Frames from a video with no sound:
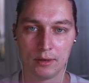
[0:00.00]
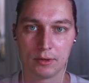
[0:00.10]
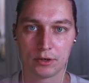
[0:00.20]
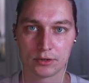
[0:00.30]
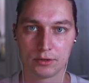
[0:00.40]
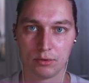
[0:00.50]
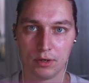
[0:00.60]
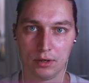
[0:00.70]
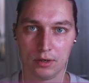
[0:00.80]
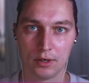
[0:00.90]
because it
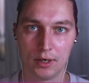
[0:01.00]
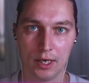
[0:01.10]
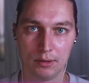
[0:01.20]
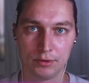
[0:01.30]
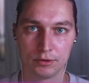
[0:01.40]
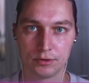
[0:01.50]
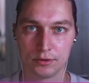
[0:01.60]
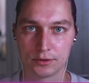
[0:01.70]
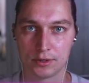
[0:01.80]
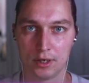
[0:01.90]
will help you to
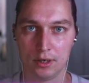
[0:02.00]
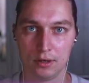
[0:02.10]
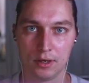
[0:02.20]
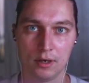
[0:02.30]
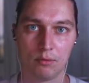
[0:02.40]
install